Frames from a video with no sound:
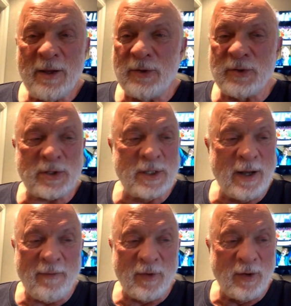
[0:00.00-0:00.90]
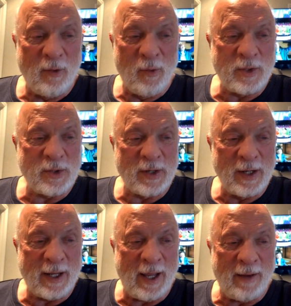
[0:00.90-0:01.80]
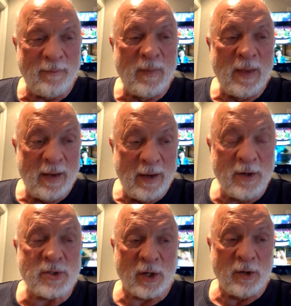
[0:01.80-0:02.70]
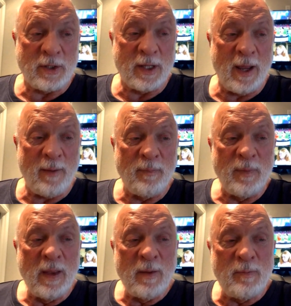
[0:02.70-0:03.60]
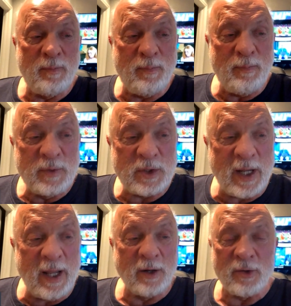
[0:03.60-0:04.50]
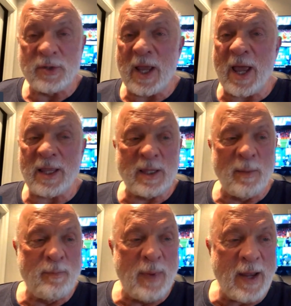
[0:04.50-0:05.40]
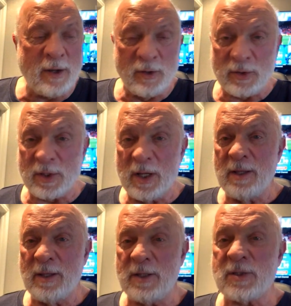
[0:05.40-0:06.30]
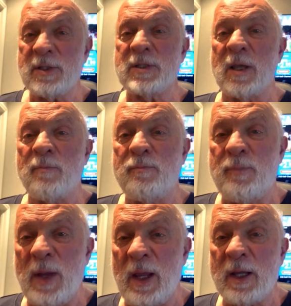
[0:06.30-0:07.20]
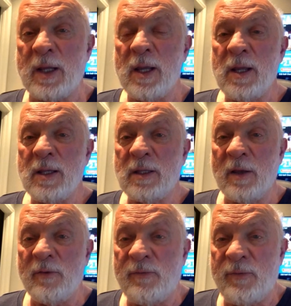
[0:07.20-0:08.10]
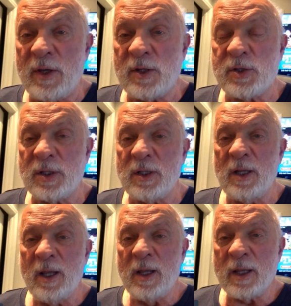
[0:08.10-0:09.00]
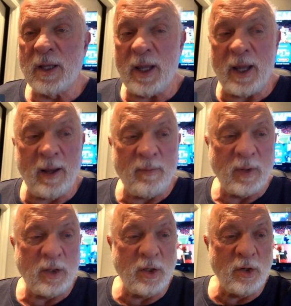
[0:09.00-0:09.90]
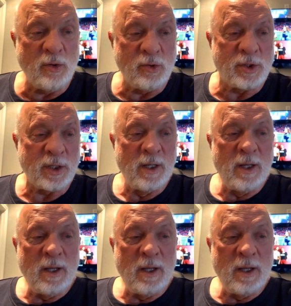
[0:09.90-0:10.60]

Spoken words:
You just never know what you're going to get. Here's a good game. Steelers at the Bengals. This is a big division game. Huge.